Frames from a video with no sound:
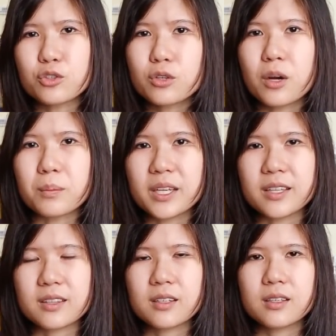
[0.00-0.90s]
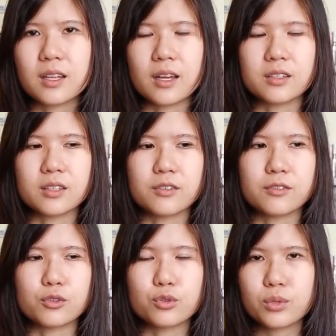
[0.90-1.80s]
too complicated and if
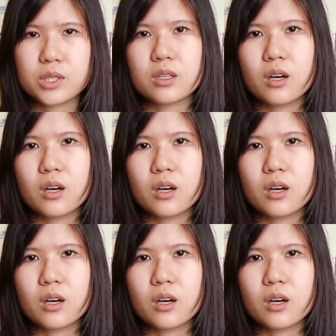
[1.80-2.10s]
you squeeze